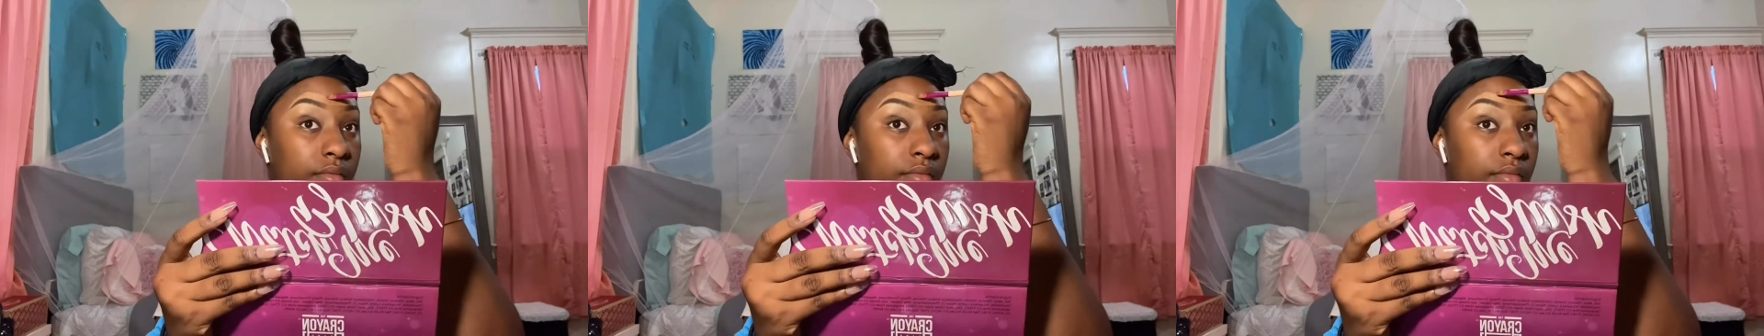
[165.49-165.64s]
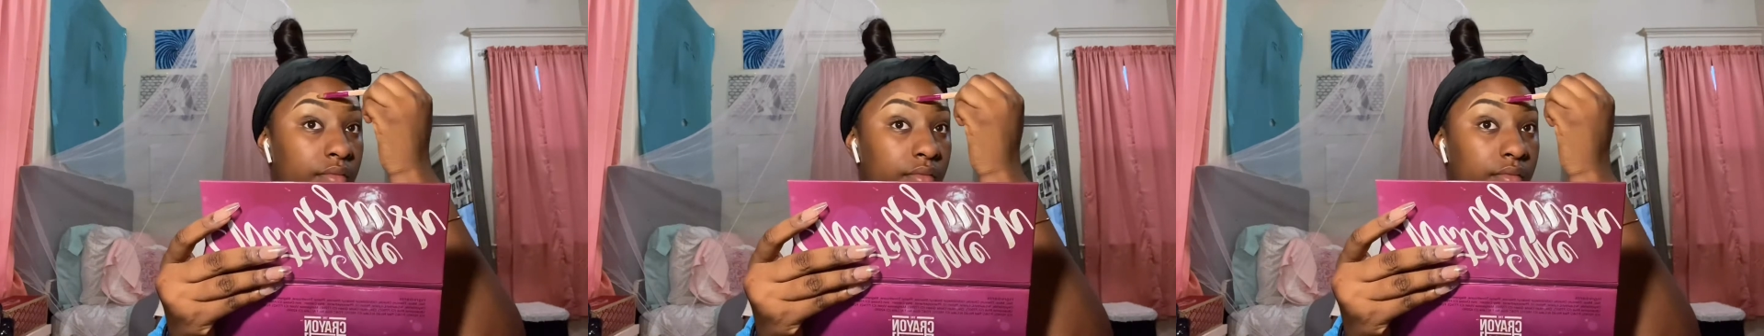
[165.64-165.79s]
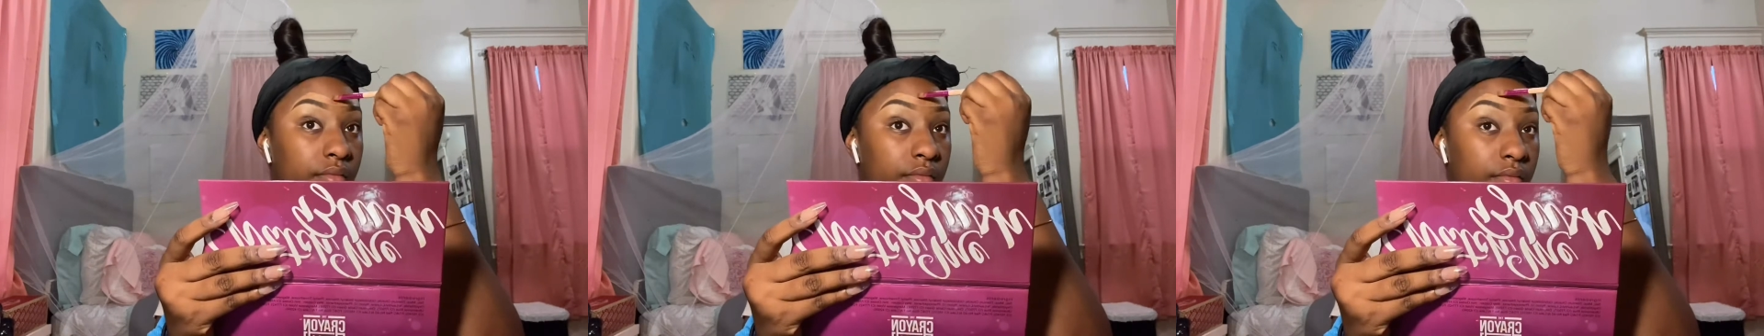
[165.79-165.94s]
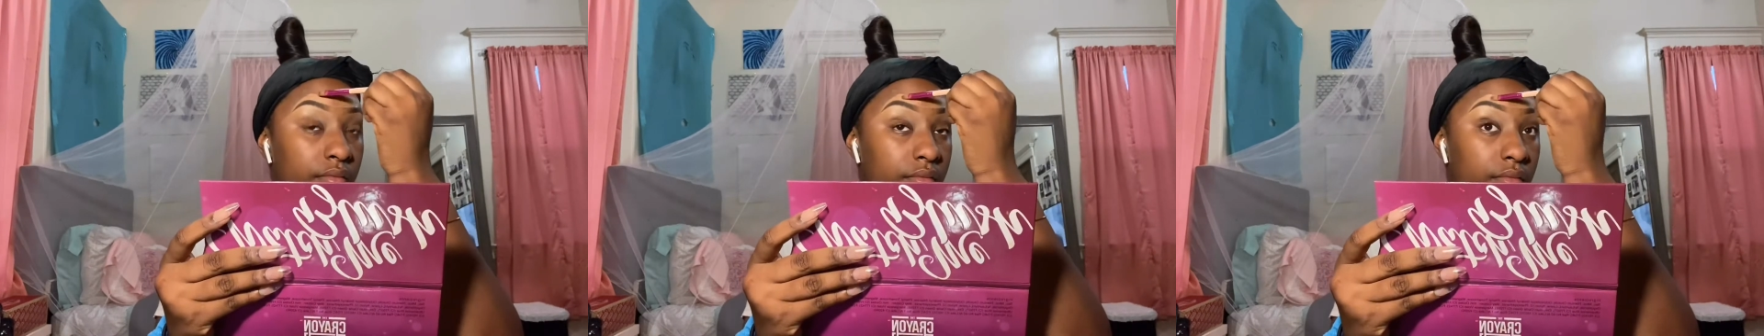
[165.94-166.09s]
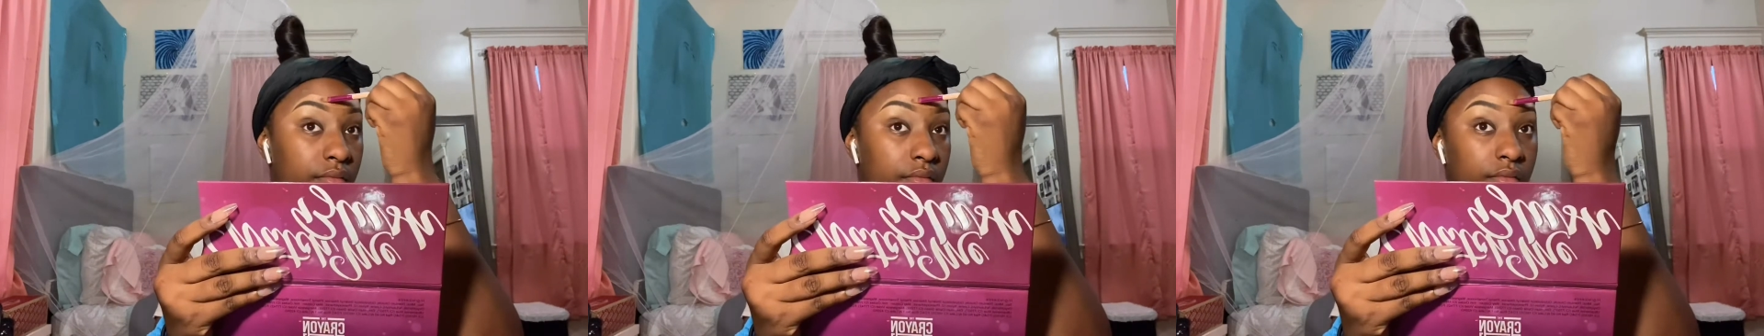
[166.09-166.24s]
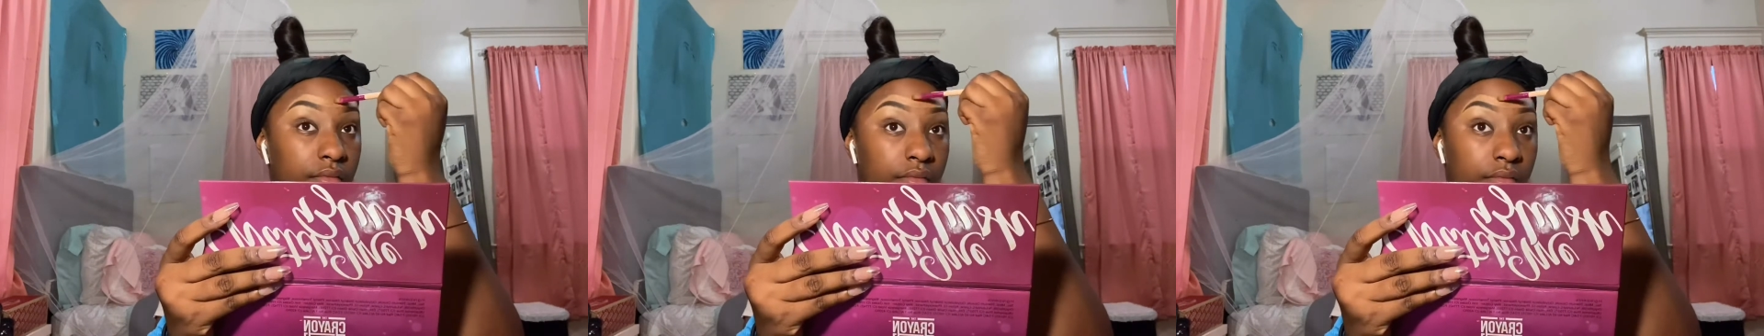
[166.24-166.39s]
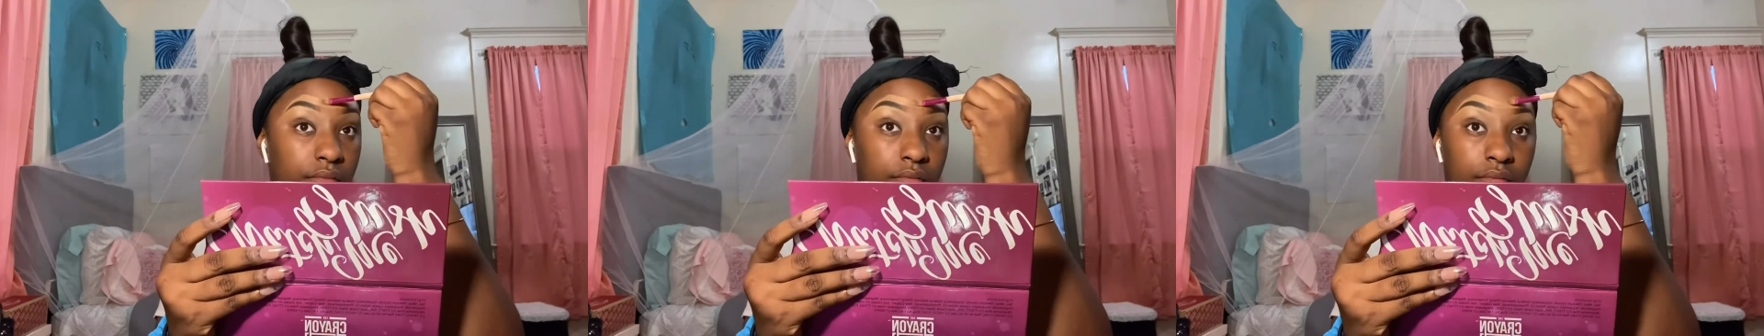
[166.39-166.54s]
I just
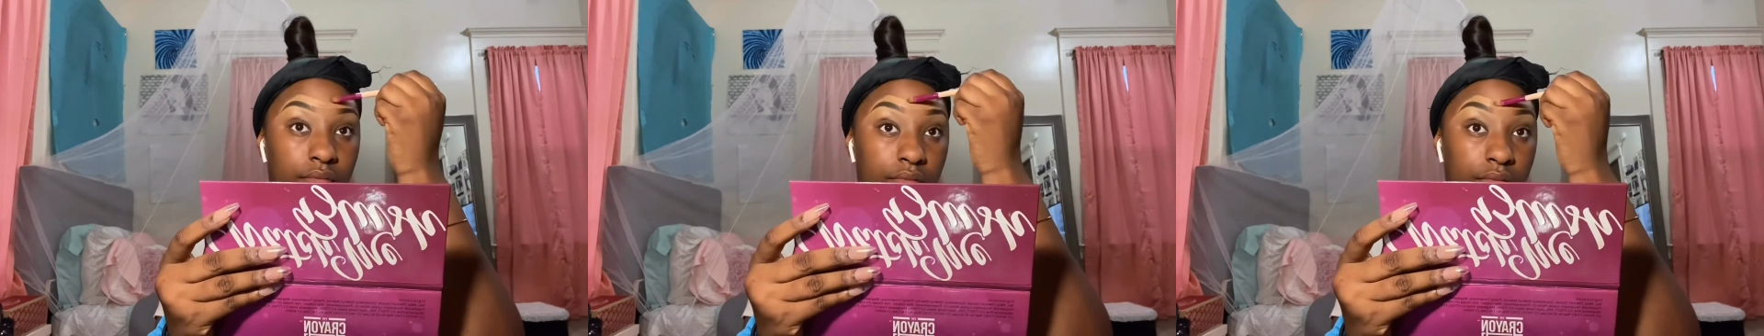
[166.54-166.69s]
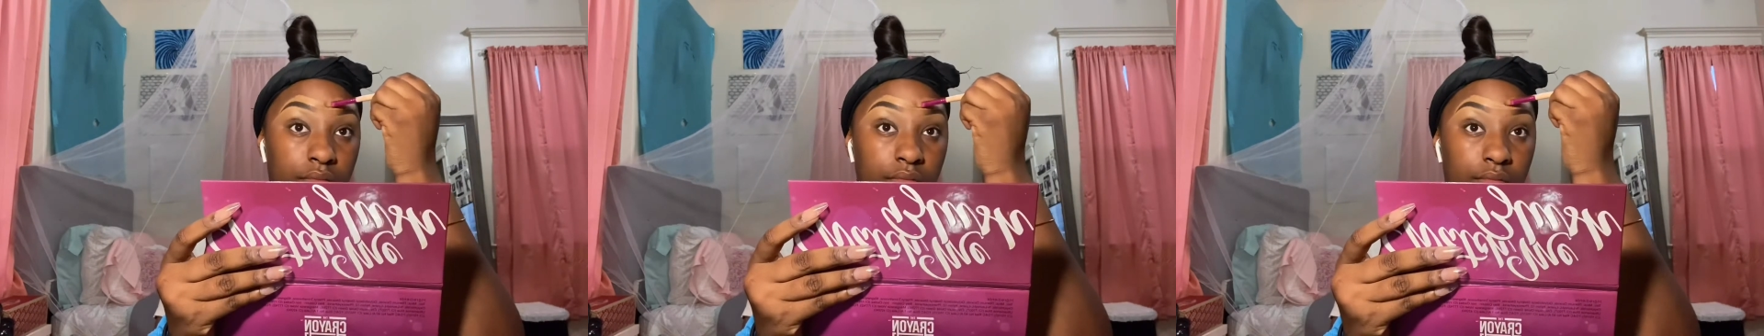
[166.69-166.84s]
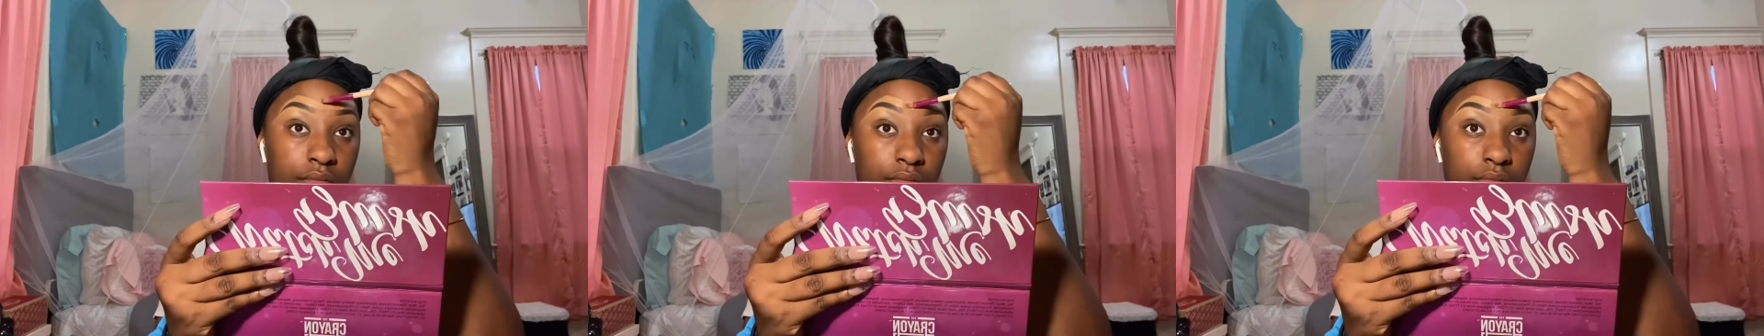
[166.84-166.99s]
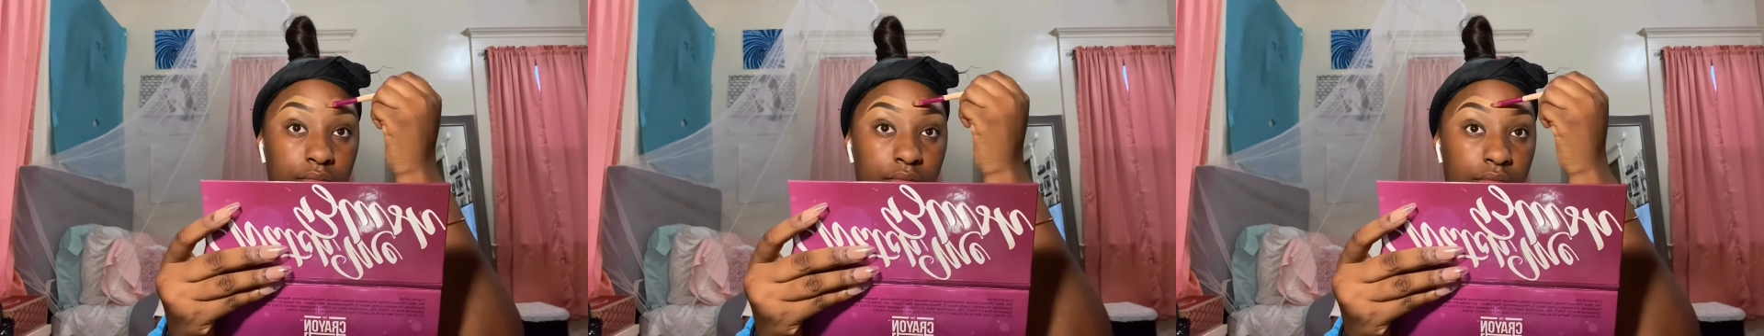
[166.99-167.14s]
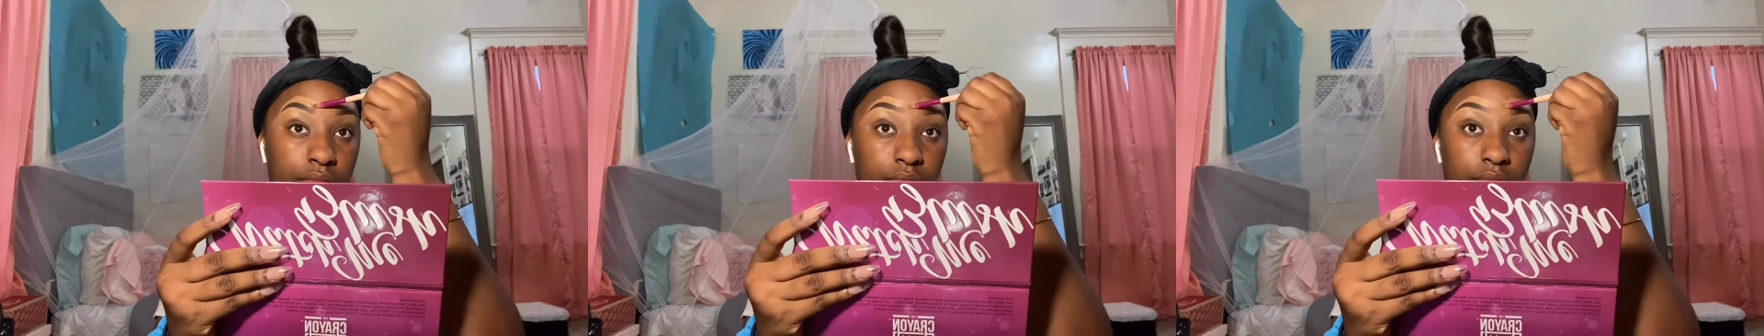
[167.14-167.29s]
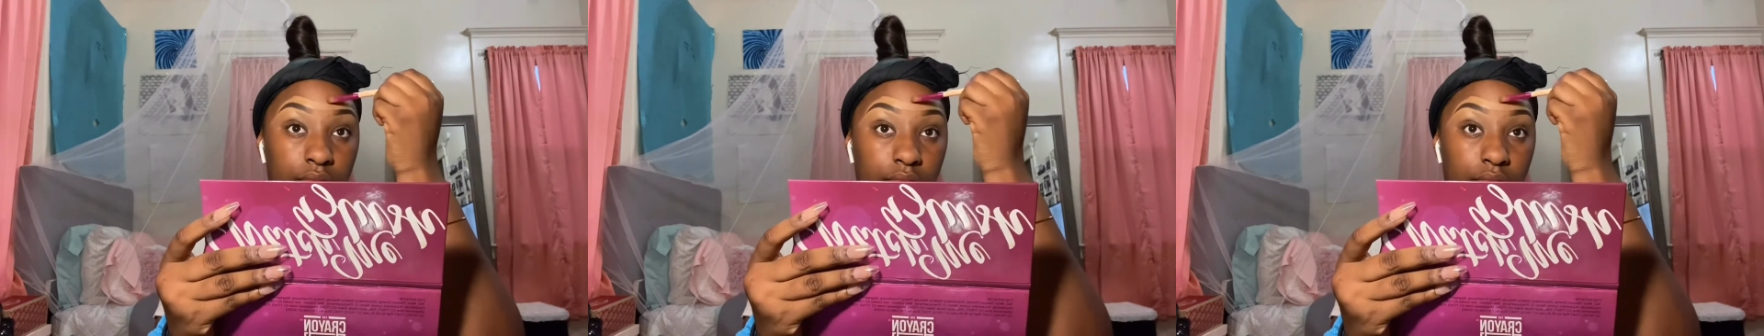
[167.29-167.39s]
go back in